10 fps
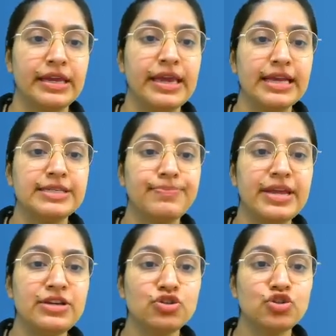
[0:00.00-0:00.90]
Yes,
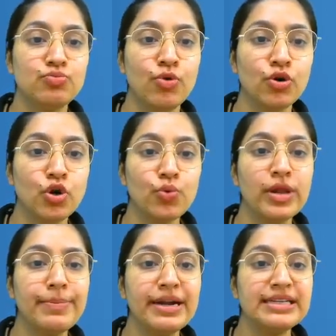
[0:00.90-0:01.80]
please, tomorrow
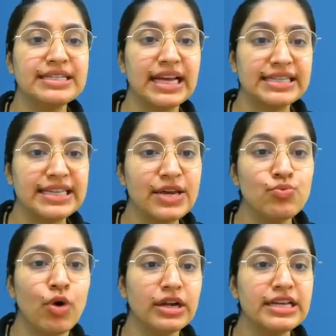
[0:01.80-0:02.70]
we'll be discussing
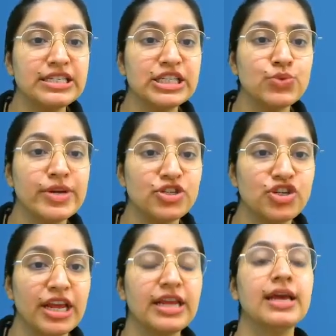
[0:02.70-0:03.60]
what is
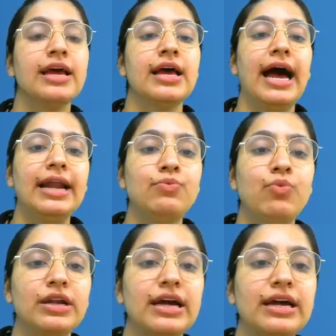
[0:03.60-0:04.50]
switching and
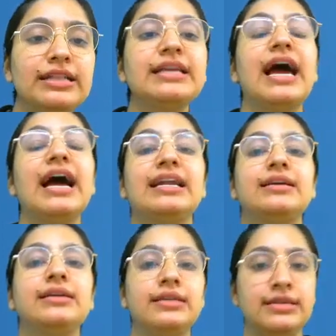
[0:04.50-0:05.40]
what are the
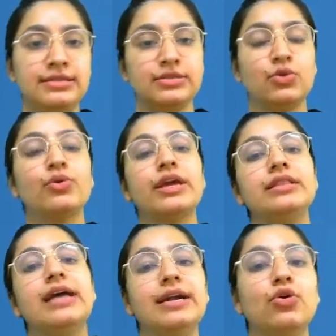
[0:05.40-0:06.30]
categories. Okay,
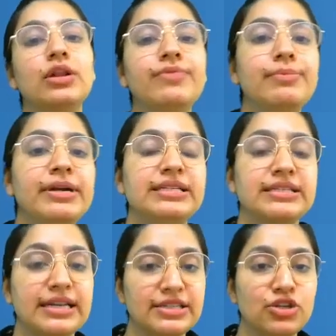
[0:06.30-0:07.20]
that all we'll be
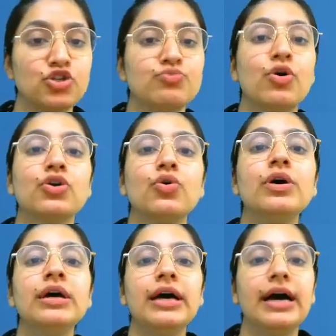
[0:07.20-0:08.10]
discussing tomorrow
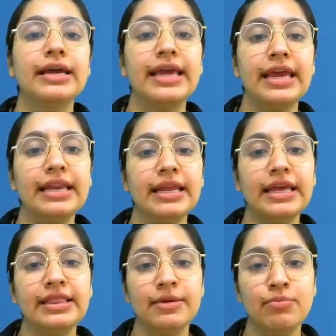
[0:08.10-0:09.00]
again
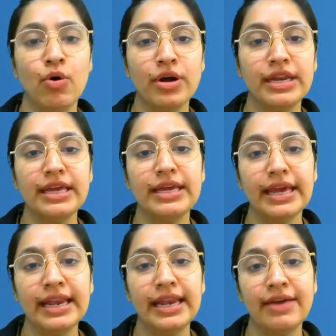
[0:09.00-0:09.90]
in the morning
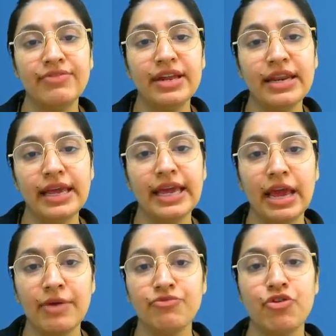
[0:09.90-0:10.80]
11
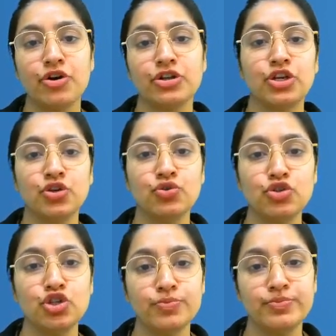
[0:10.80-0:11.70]
a.m. for the
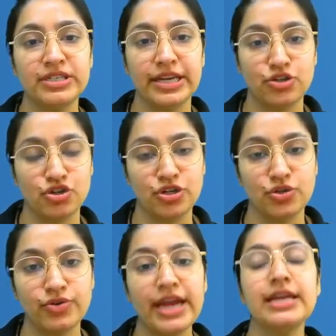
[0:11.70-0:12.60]
YouTube session,
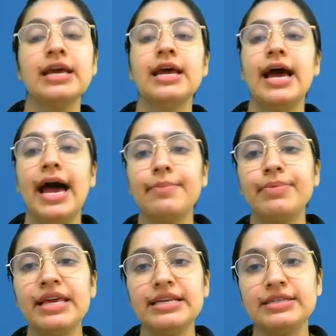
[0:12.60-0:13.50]
right? And
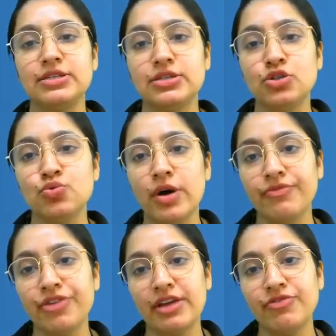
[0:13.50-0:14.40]
please do a
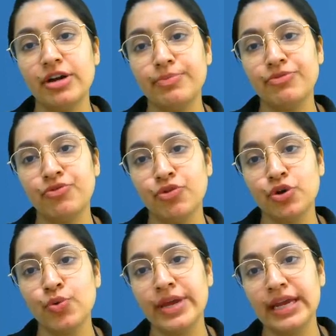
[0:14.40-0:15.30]
favor before
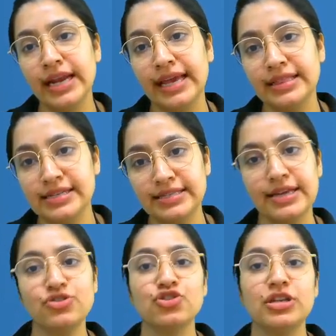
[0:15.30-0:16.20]
going like the
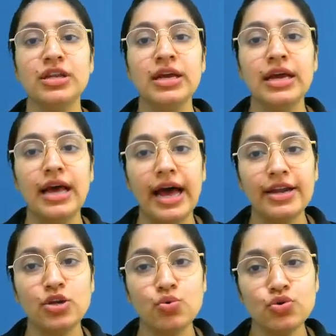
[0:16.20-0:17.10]
session
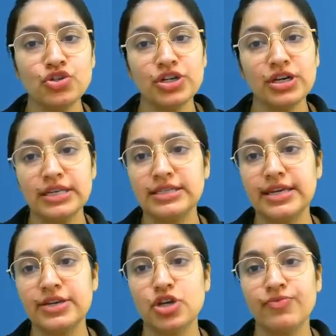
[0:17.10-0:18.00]
and do share the
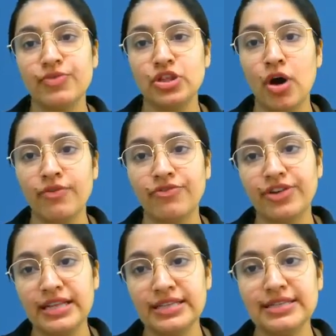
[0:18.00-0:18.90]
session with your
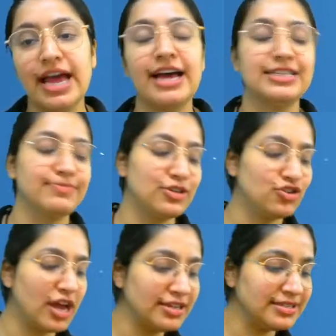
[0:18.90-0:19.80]
friends as much
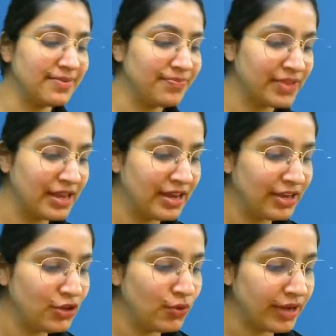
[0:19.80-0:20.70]
as
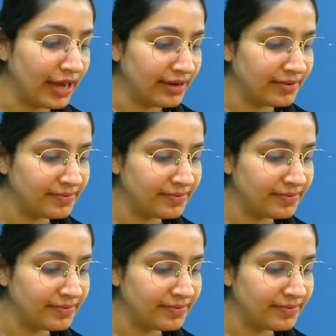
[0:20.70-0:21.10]
you can.